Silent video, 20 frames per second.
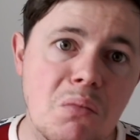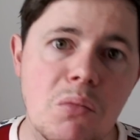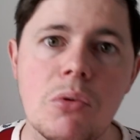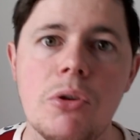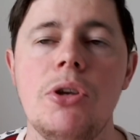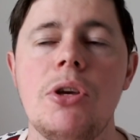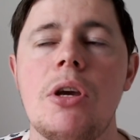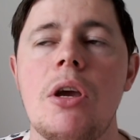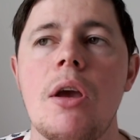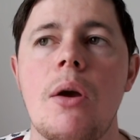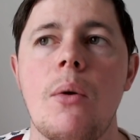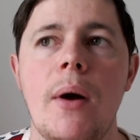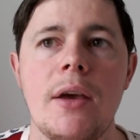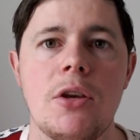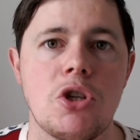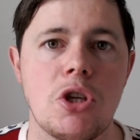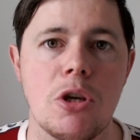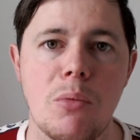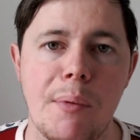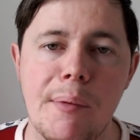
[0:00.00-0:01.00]
You can
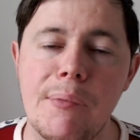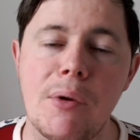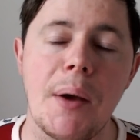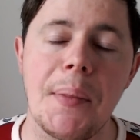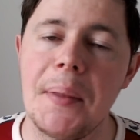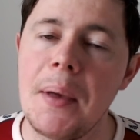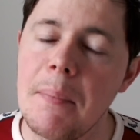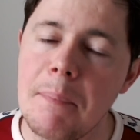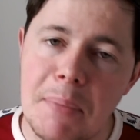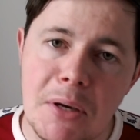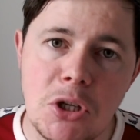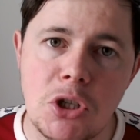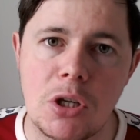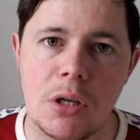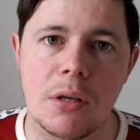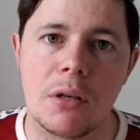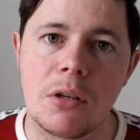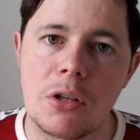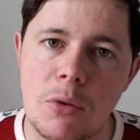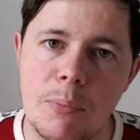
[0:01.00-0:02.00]
question if we've got the
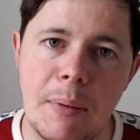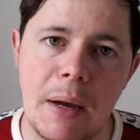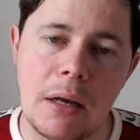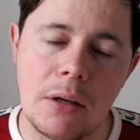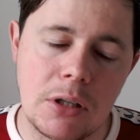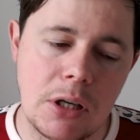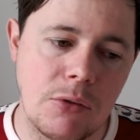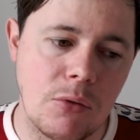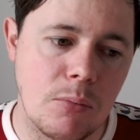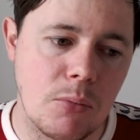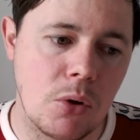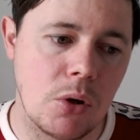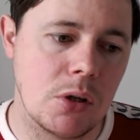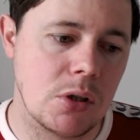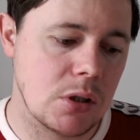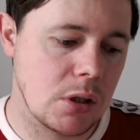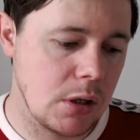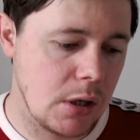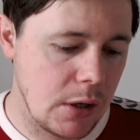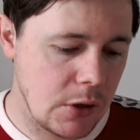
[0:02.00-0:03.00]
ambition to back David
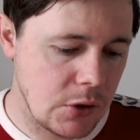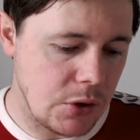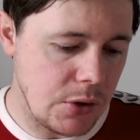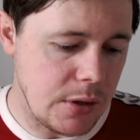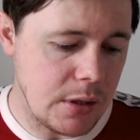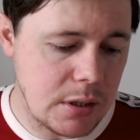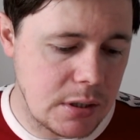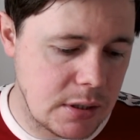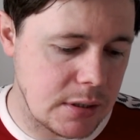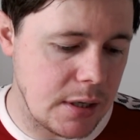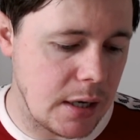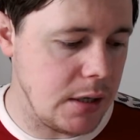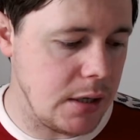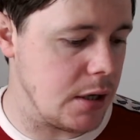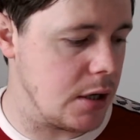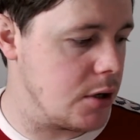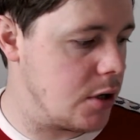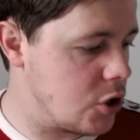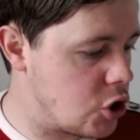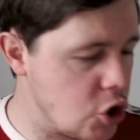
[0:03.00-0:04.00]
Moyes. So this
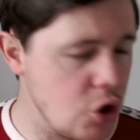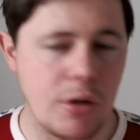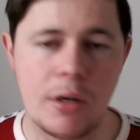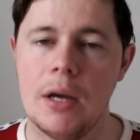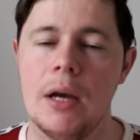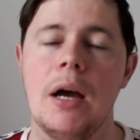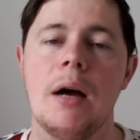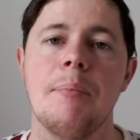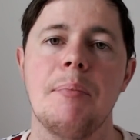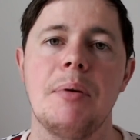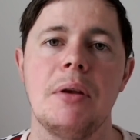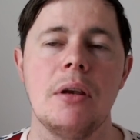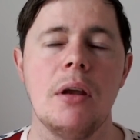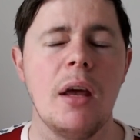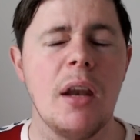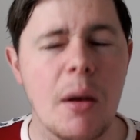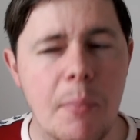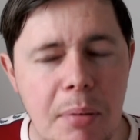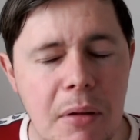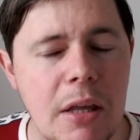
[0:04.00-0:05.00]
signing, should it happen,
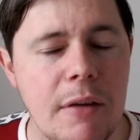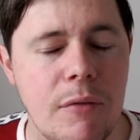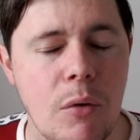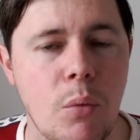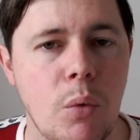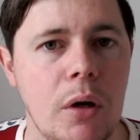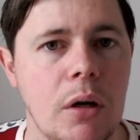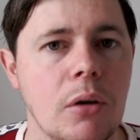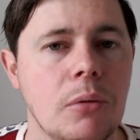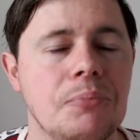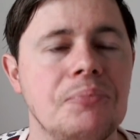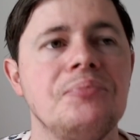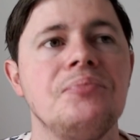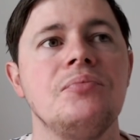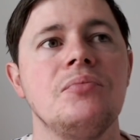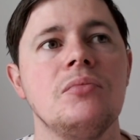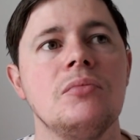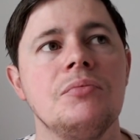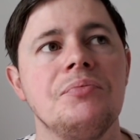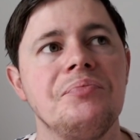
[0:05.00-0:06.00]
and I believe it will,
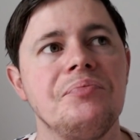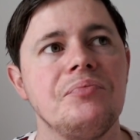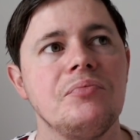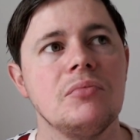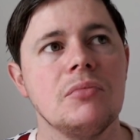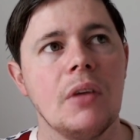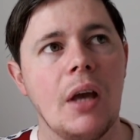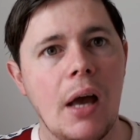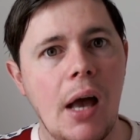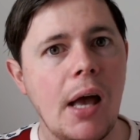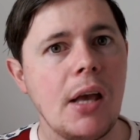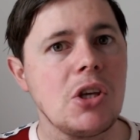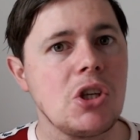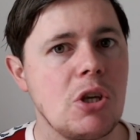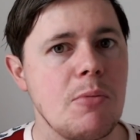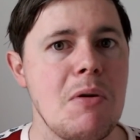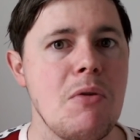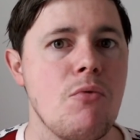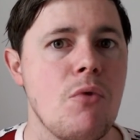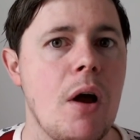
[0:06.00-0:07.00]
has to
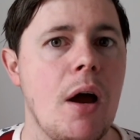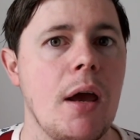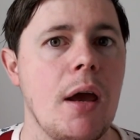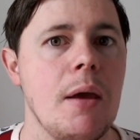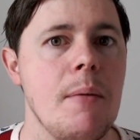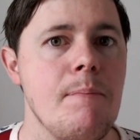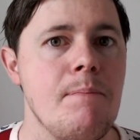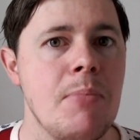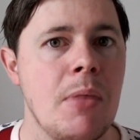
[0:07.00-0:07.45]
be right.